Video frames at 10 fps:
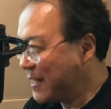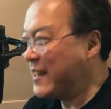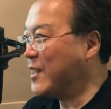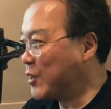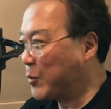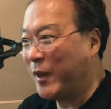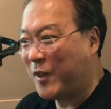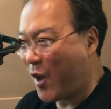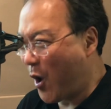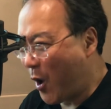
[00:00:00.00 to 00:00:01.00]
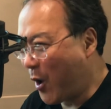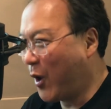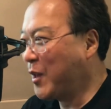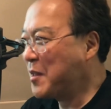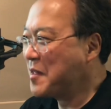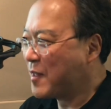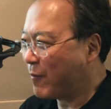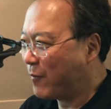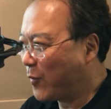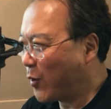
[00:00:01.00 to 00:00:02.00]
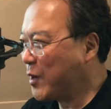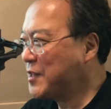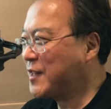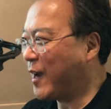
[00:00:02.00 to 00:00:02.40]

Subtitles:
this with all the force